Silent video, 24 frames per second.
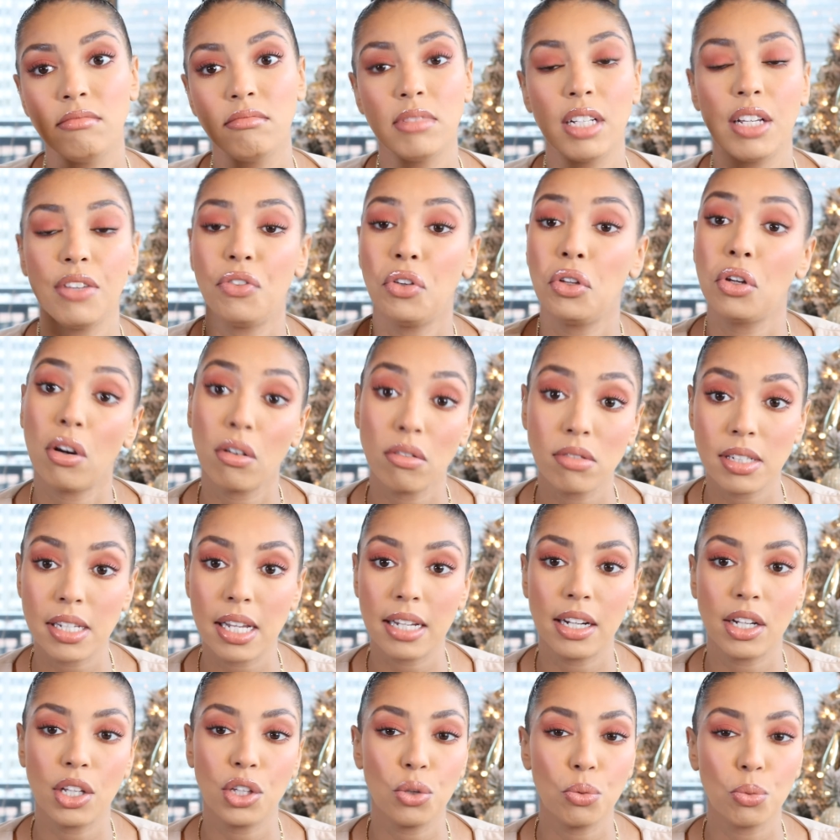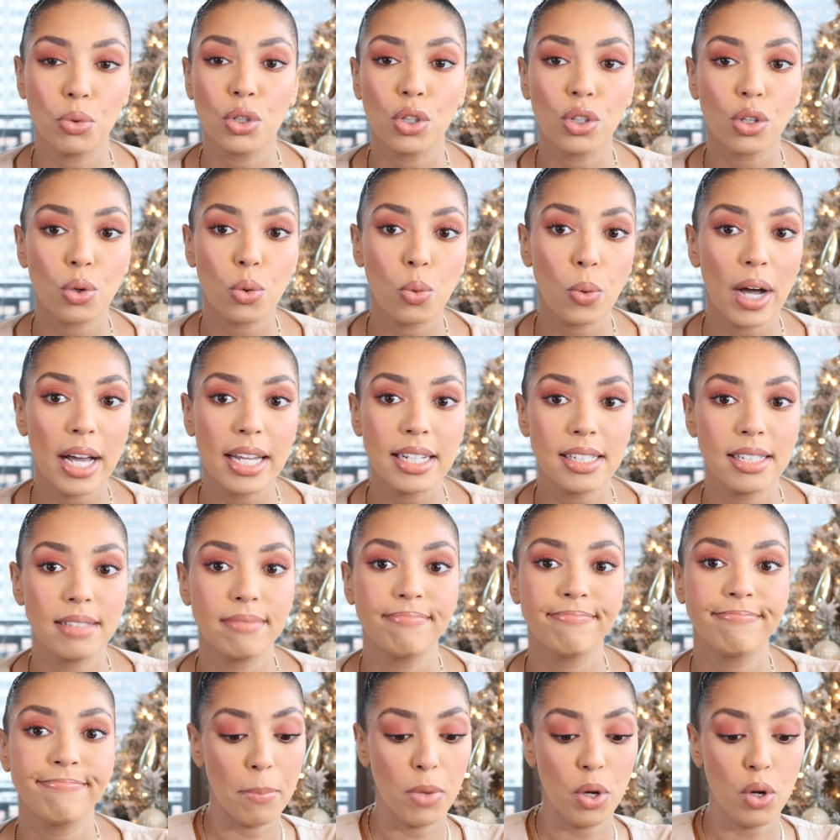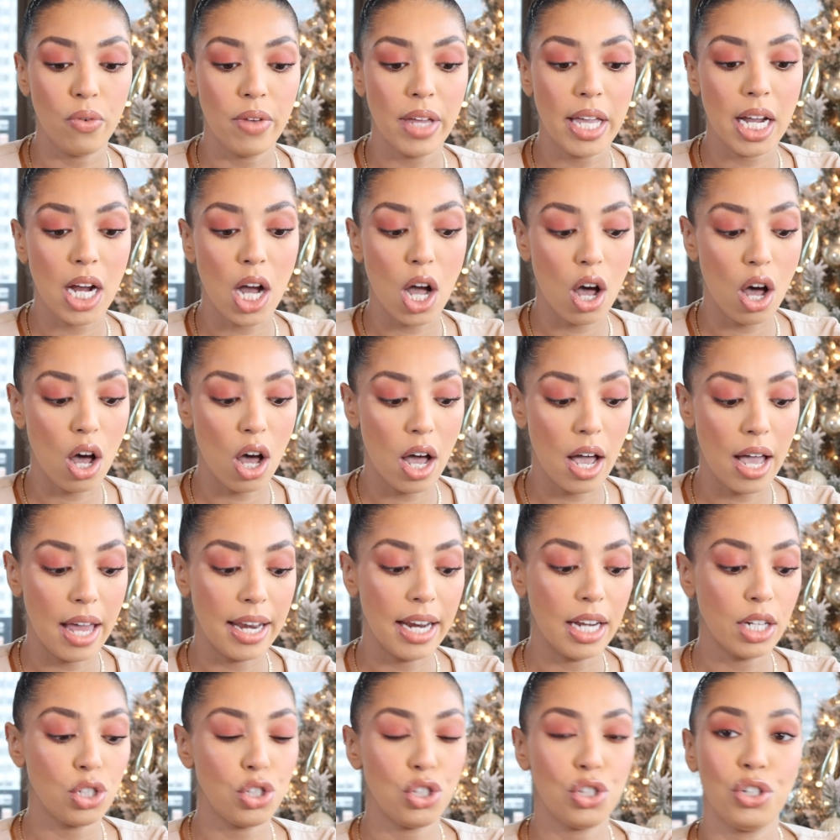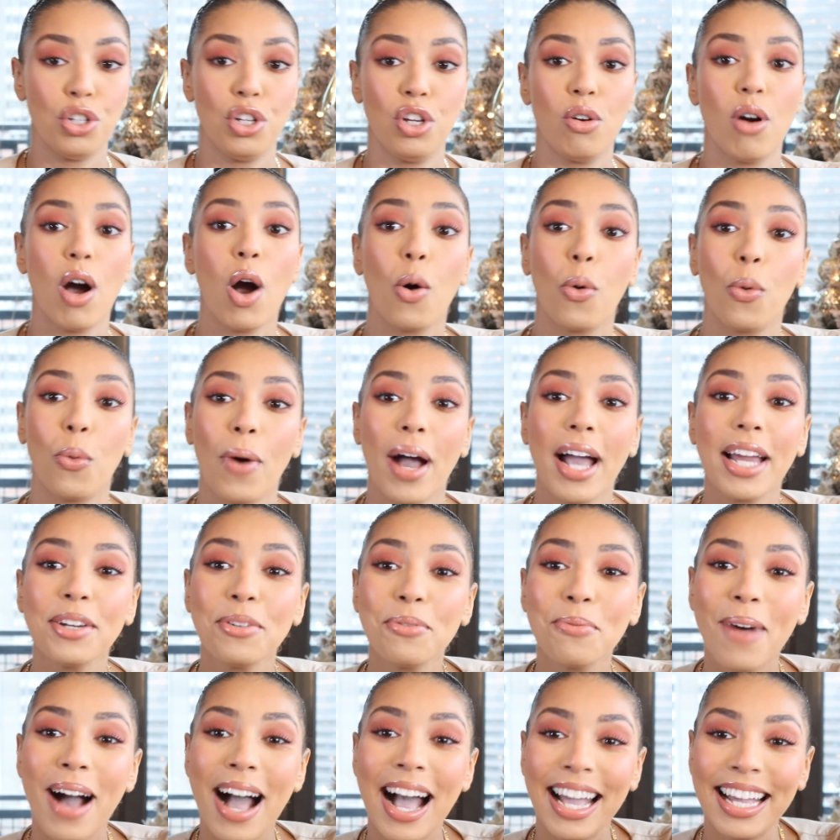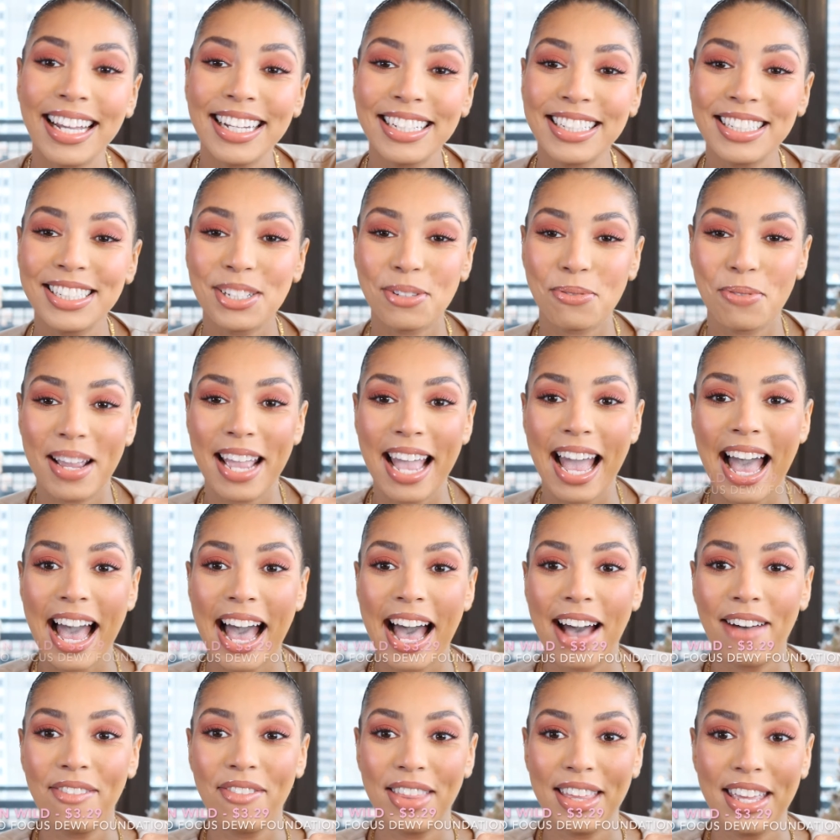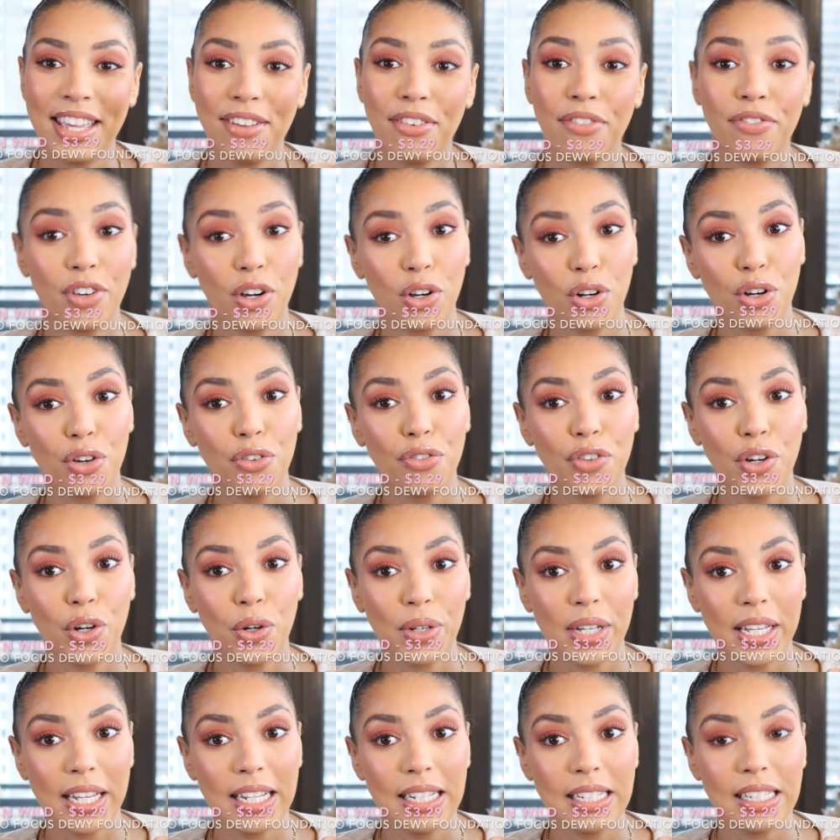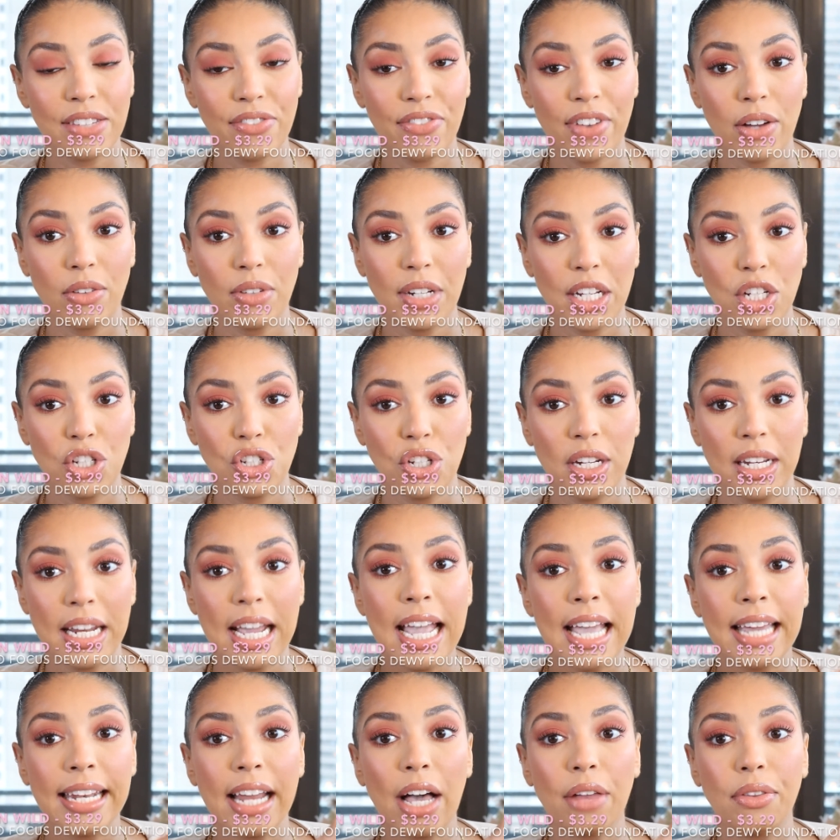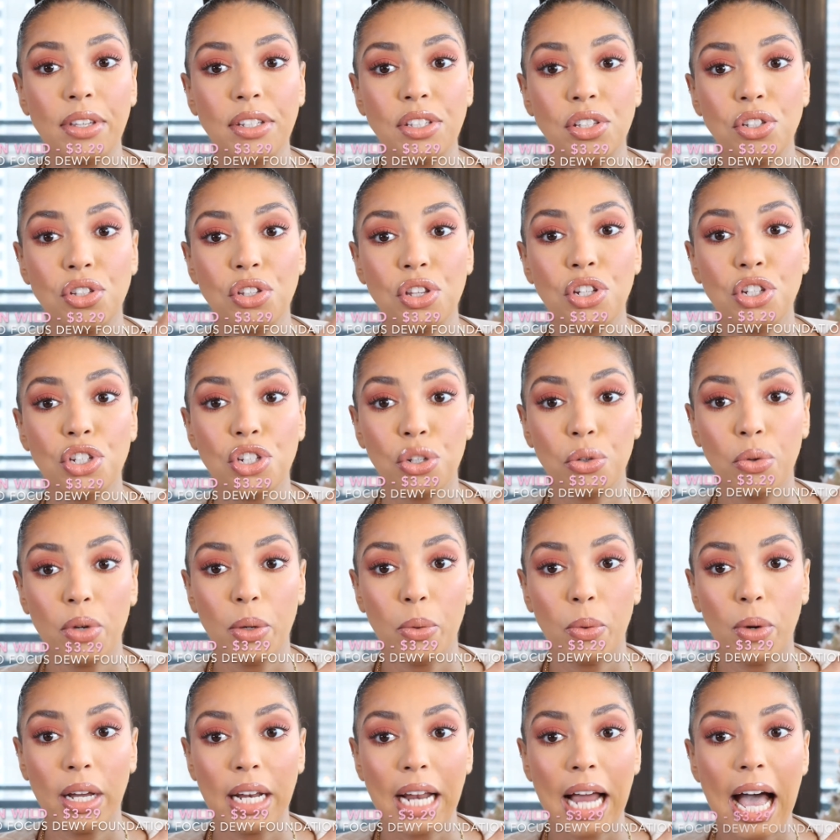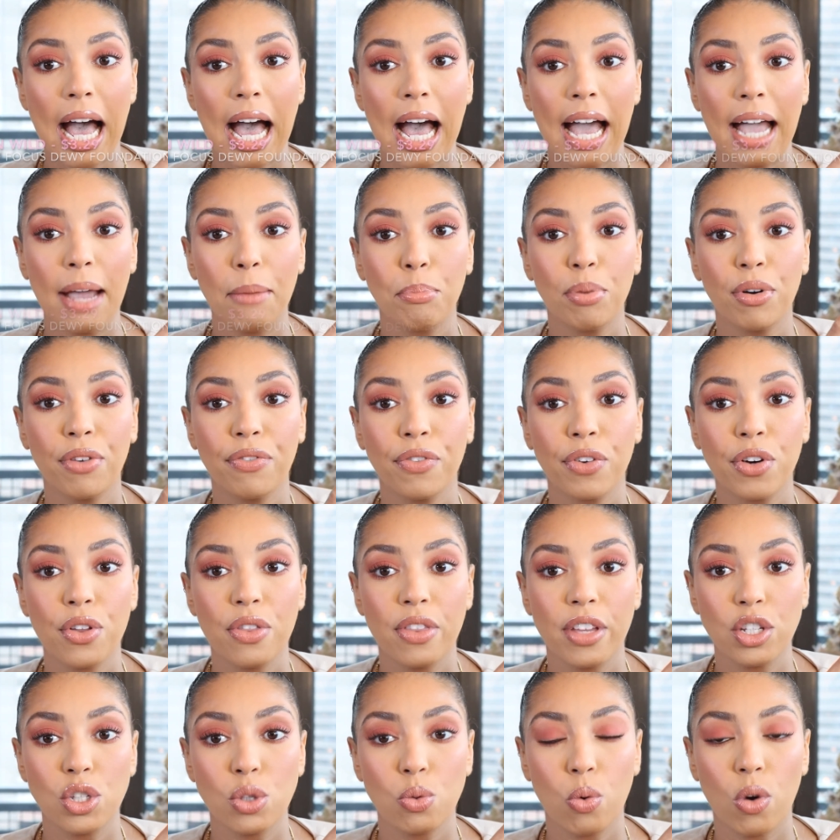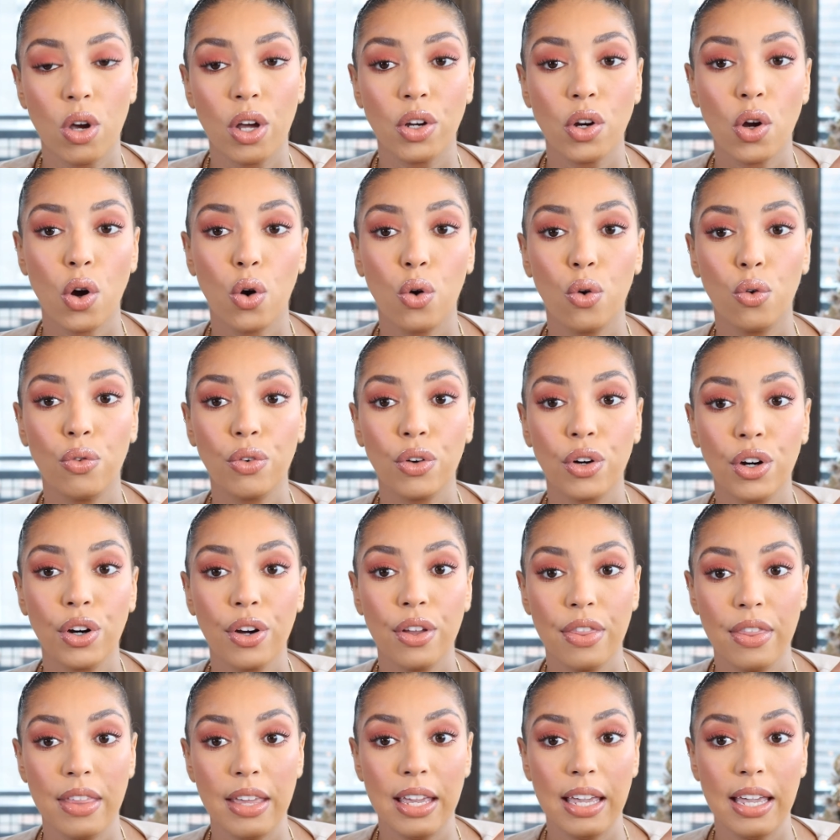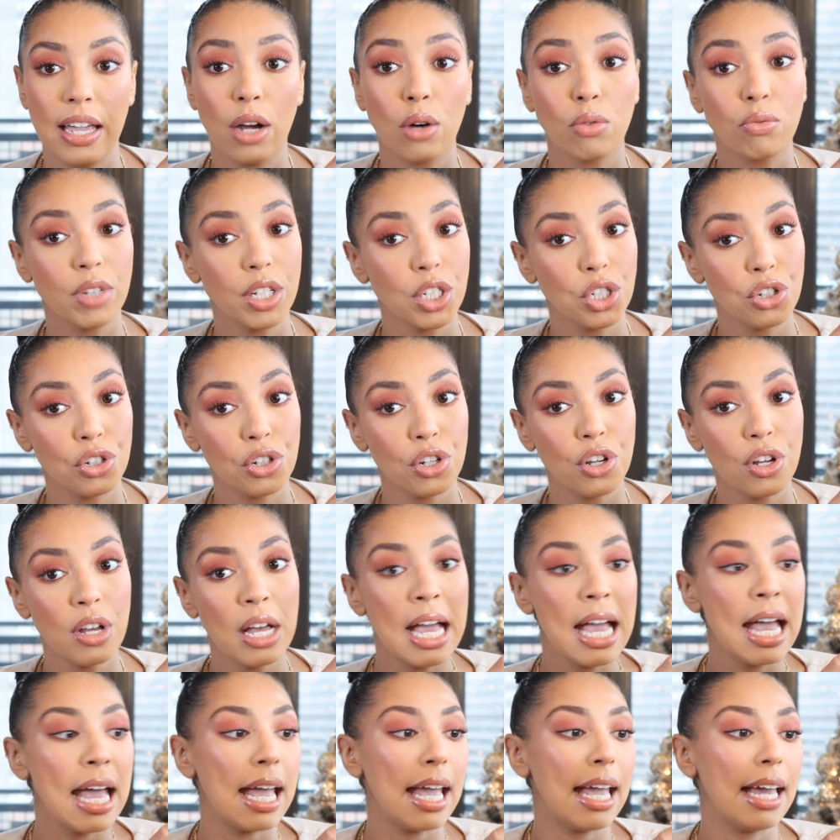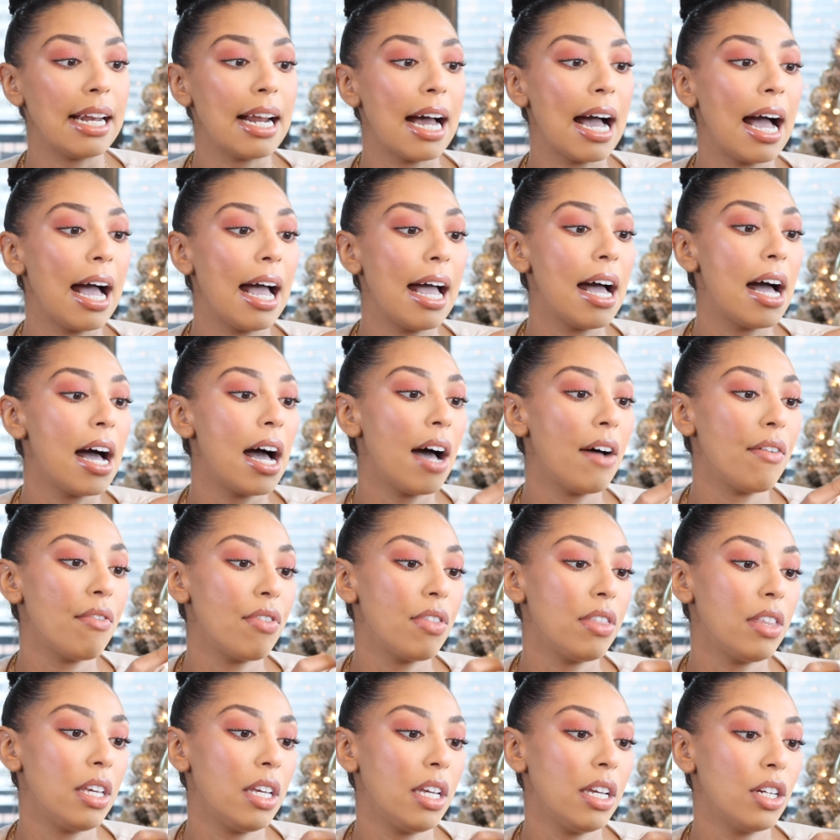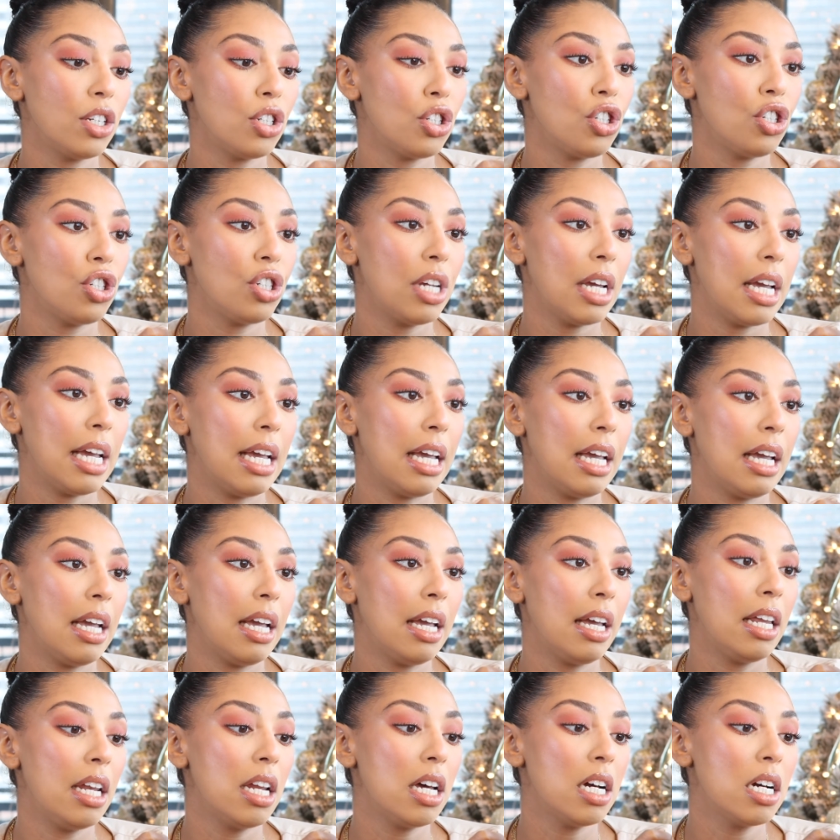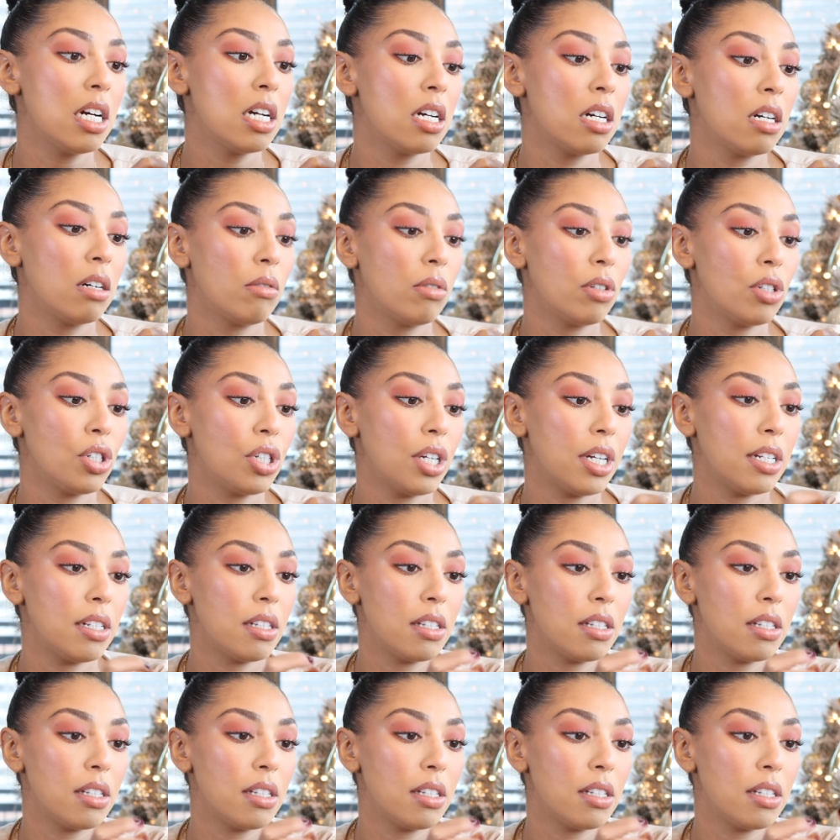If you don't set it, you will look wet. Moving on to Wet n Wild, we have the Photo Focus foundation. Now this is the dewy one. I prefer this one over the original, and I have the shade, what shade is